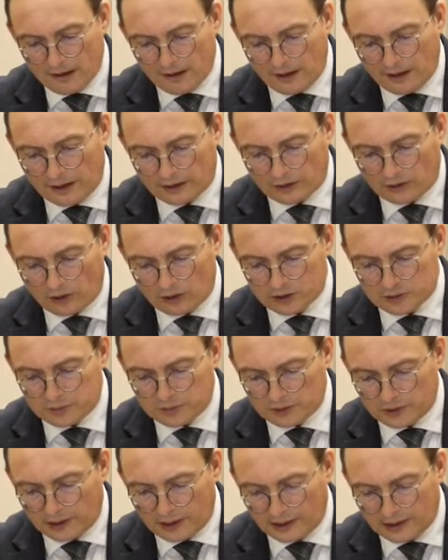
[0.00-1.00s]
and a
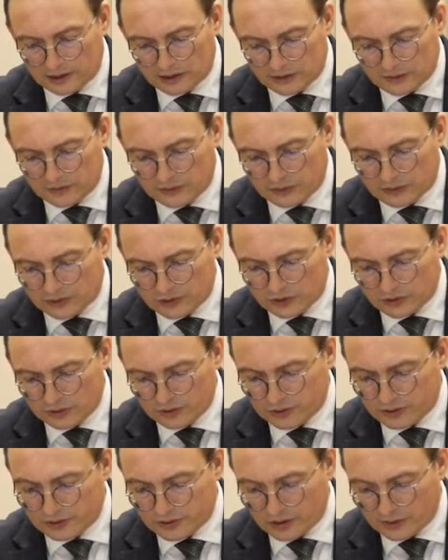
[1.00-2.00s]
gospel class for
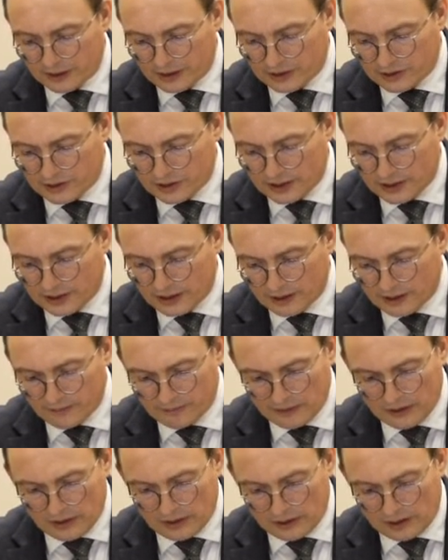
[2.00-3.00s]
children. So we can see they're
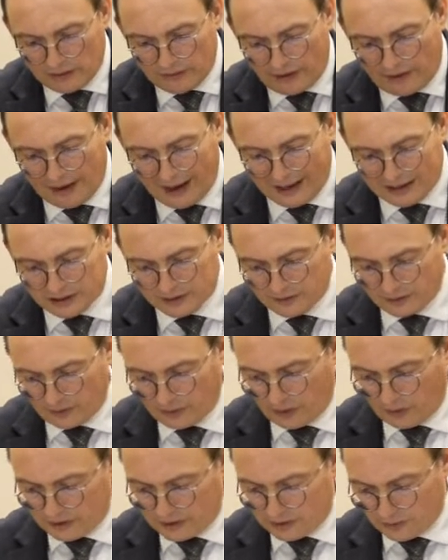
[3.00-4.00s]
very active. I don't want
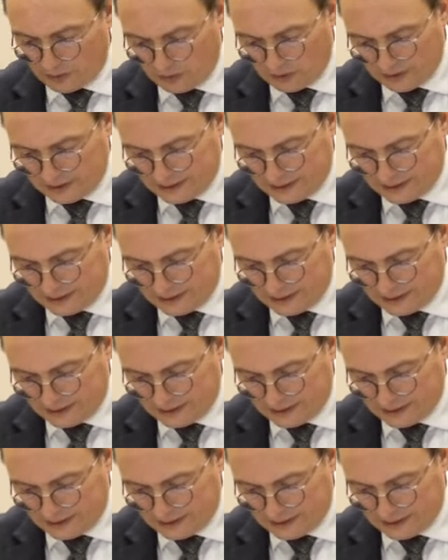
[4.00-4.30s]
to go into all the